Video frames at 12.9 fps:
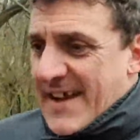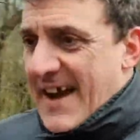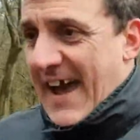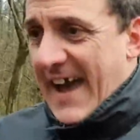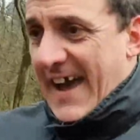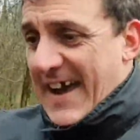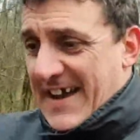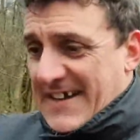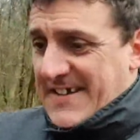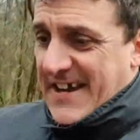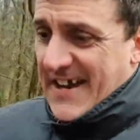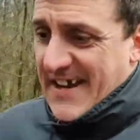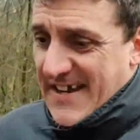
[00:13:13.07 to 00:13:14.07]

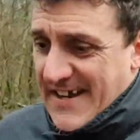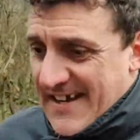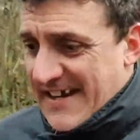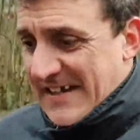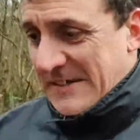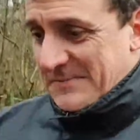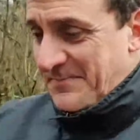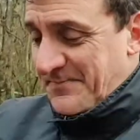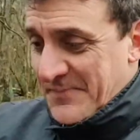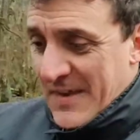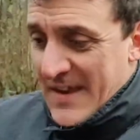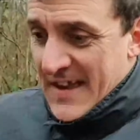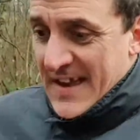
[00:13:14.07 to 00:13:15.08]
And
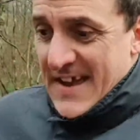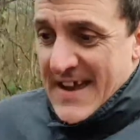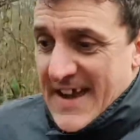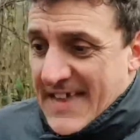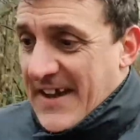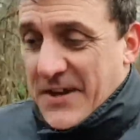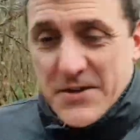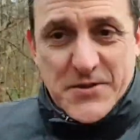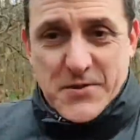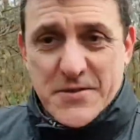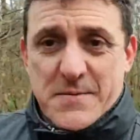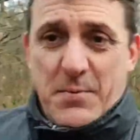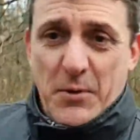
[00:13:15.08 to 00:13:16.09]
that goes
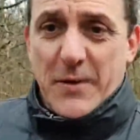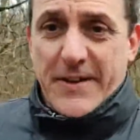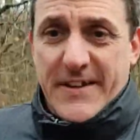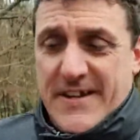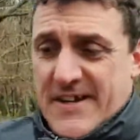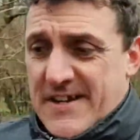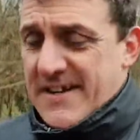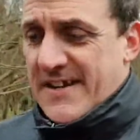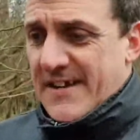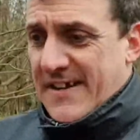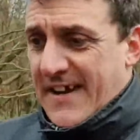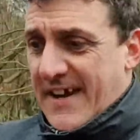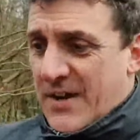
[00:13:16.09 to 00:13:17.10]
across the board.
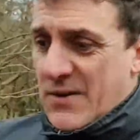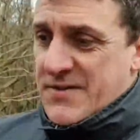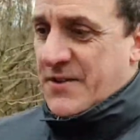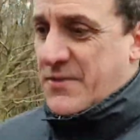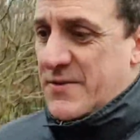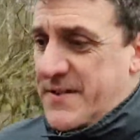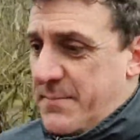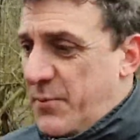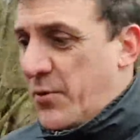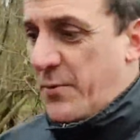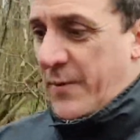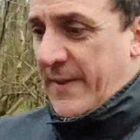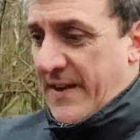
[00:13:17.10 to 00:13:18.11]
It goes across the
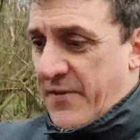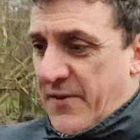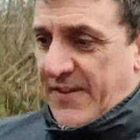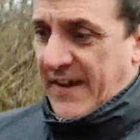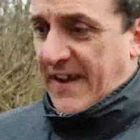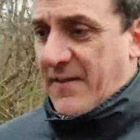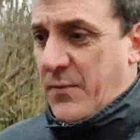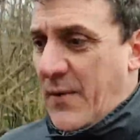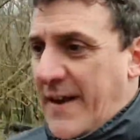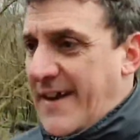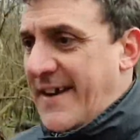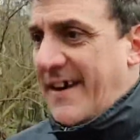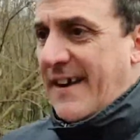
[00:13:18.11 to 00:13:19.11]
board with everything. We
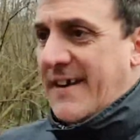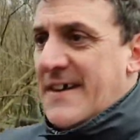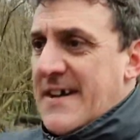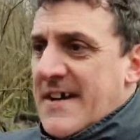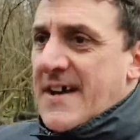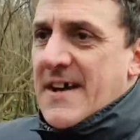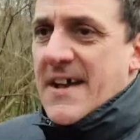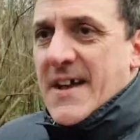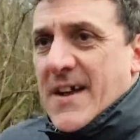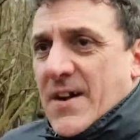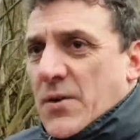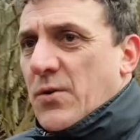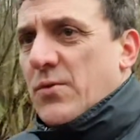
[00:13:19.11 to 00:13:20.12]
are
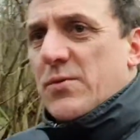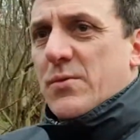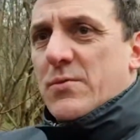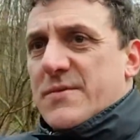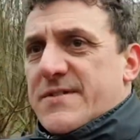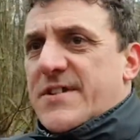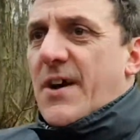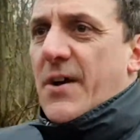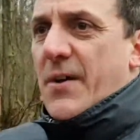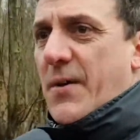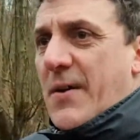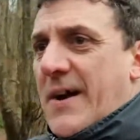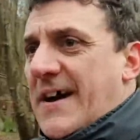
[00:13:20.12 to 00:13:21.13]
all
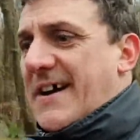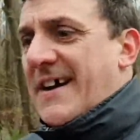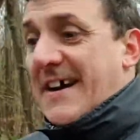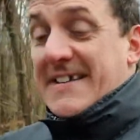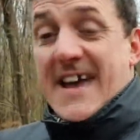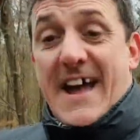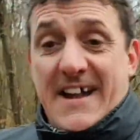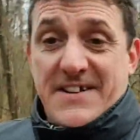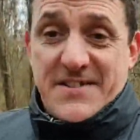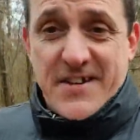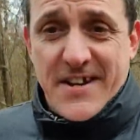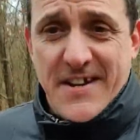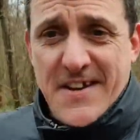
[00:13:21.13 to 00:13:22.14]
so
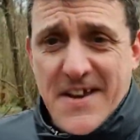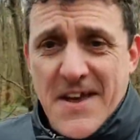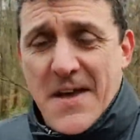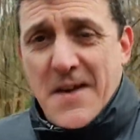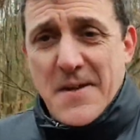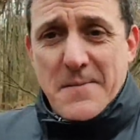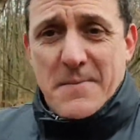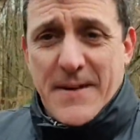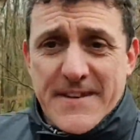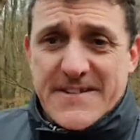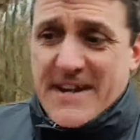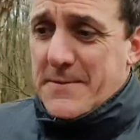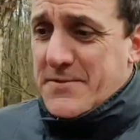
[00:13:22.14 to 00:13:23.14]
attached, but at the
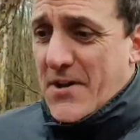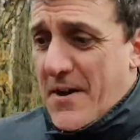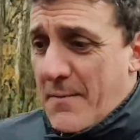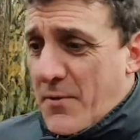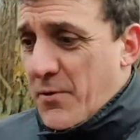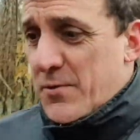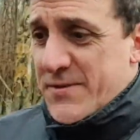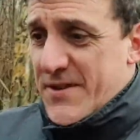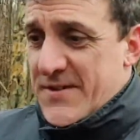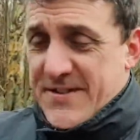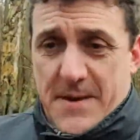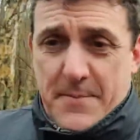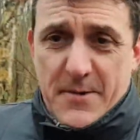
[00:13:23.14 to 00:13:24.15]
same time we're also
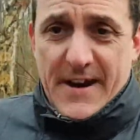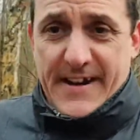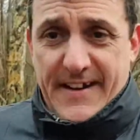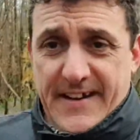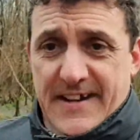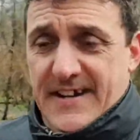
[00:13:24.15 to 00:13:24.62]
separated.